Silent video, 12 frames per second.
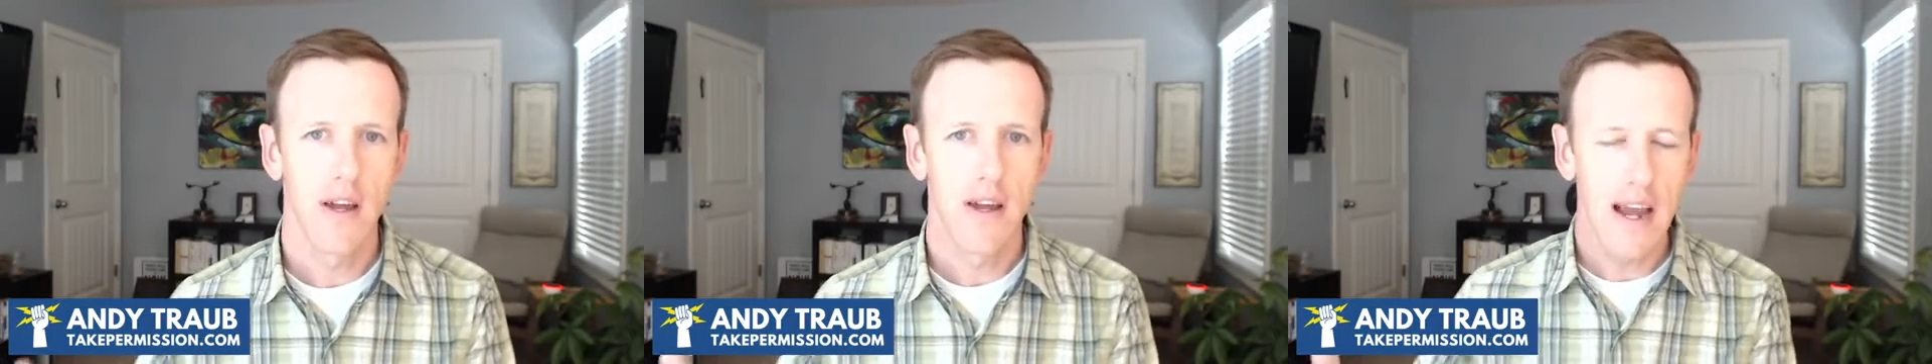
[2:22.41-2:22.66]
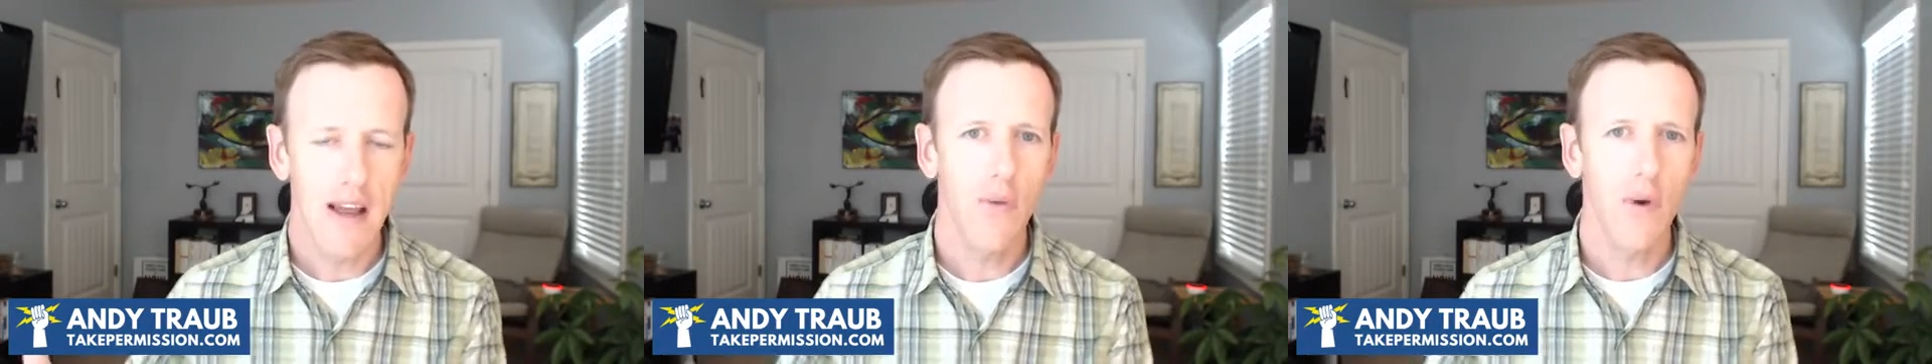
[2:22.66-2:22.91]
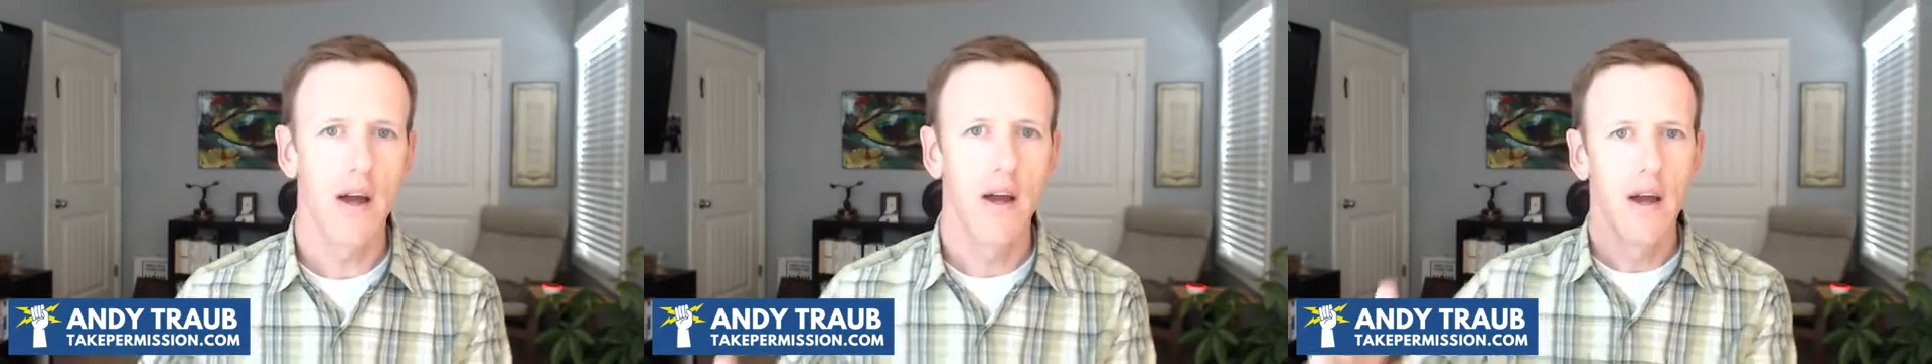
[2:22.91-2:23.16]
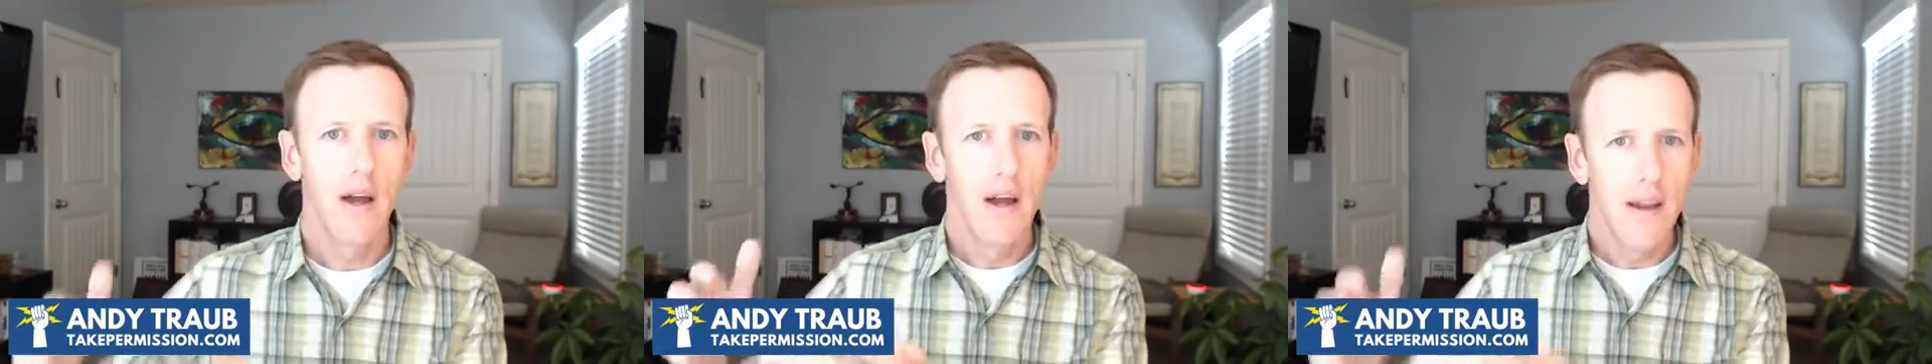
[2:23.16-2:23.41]
Guess
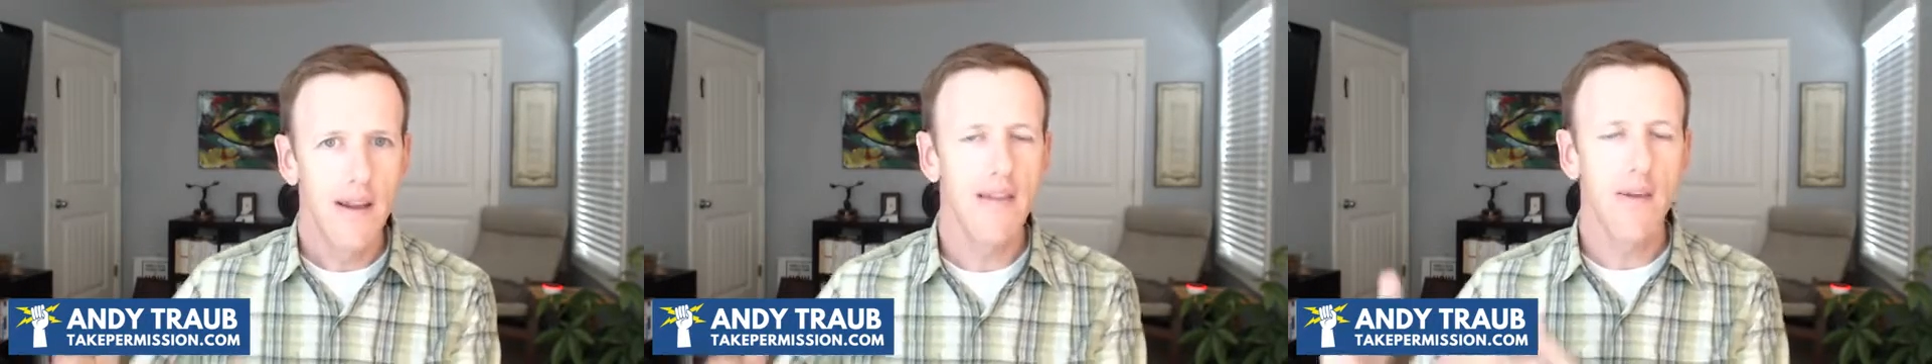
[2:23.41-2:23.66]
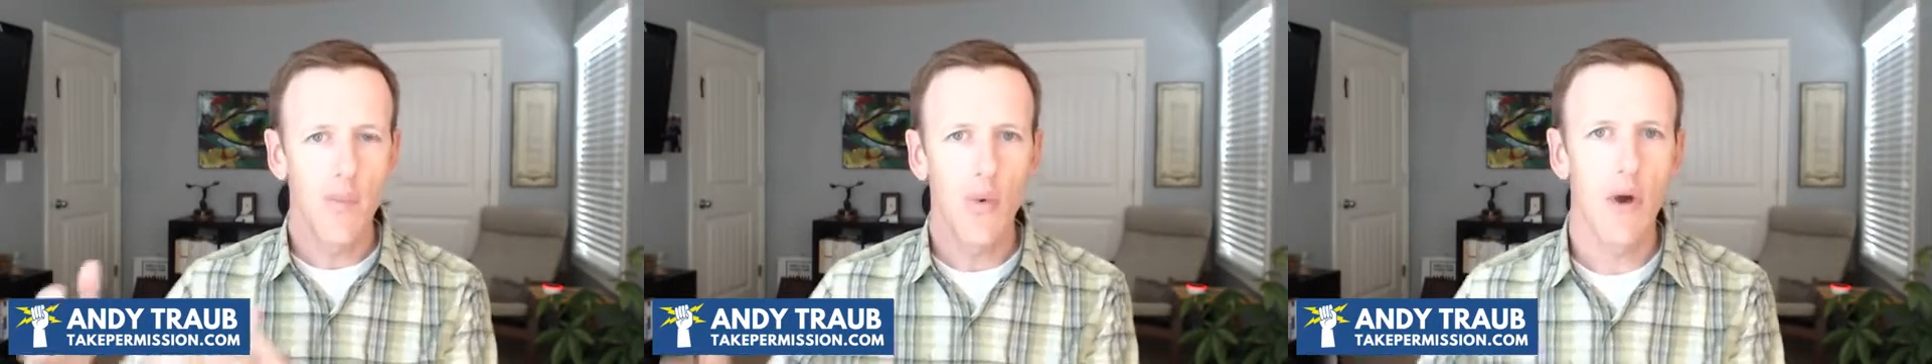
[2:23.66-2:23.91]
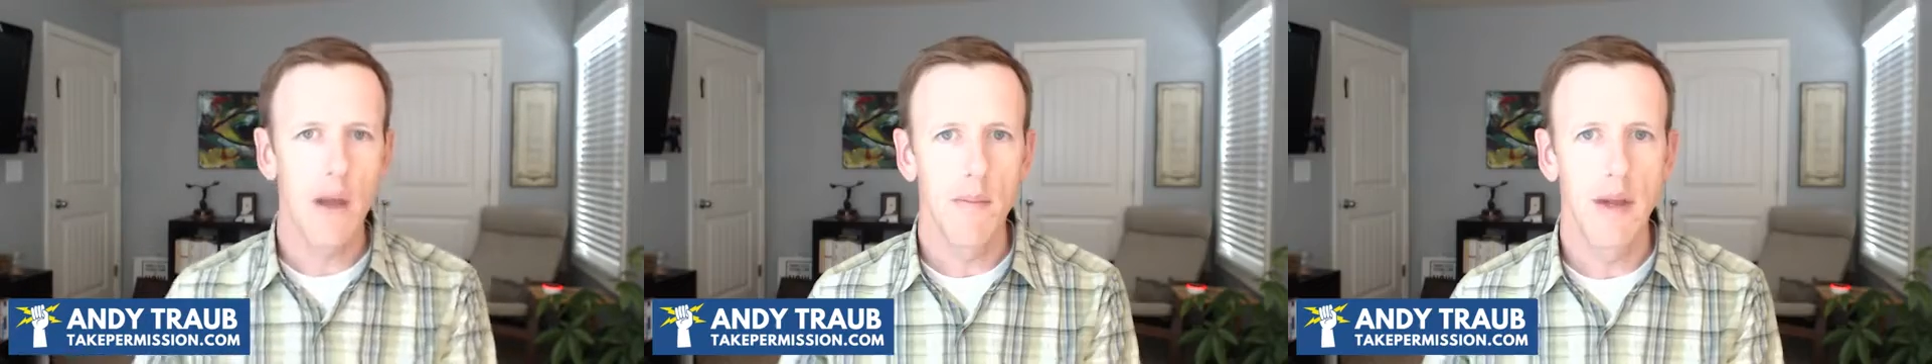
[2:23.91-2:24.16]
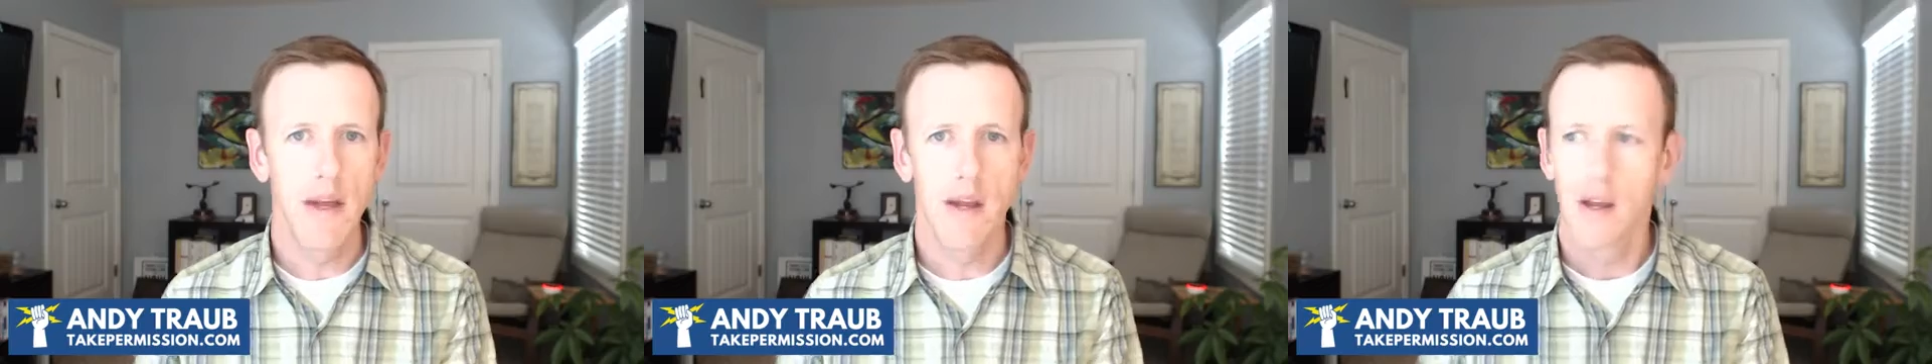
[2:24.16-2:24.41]
what?
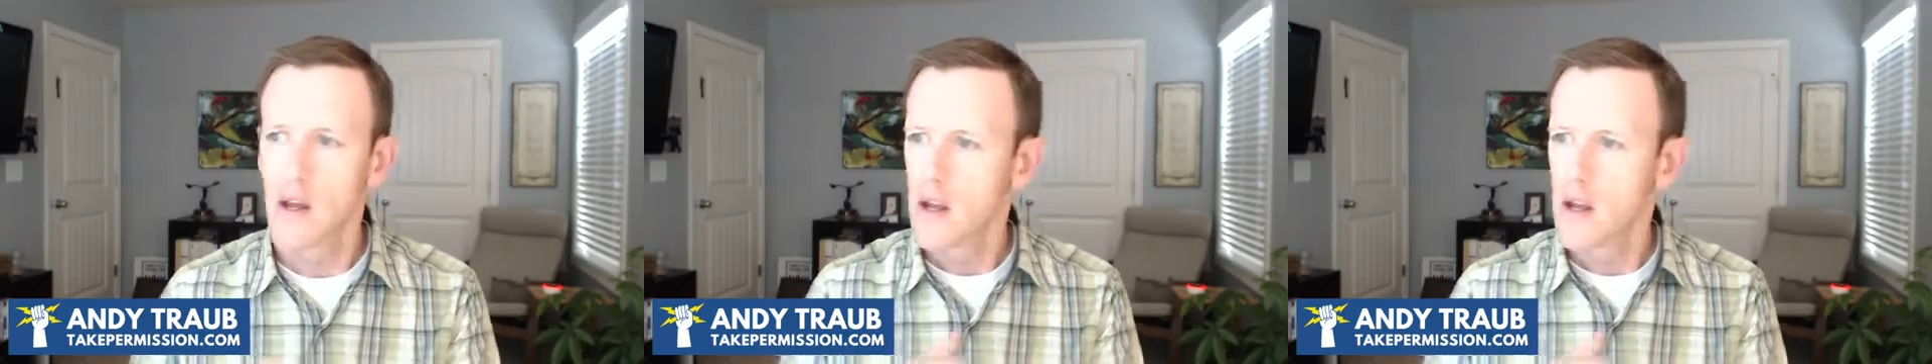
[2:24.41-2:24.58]
Disappointment,